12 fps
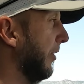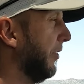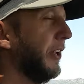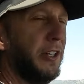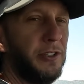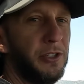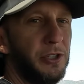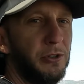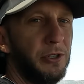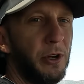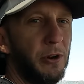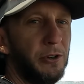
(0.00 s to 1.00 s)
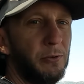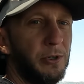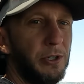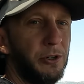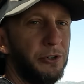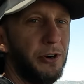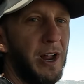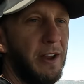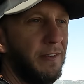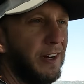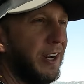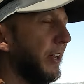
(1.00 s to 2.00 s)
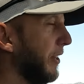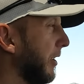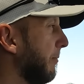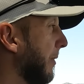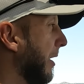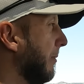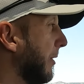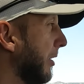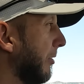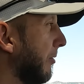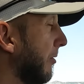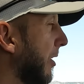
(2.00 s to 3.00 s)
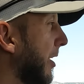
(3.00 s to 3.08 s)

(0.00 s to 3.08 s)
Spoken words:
things that you'd notice when you're driving it that maybe you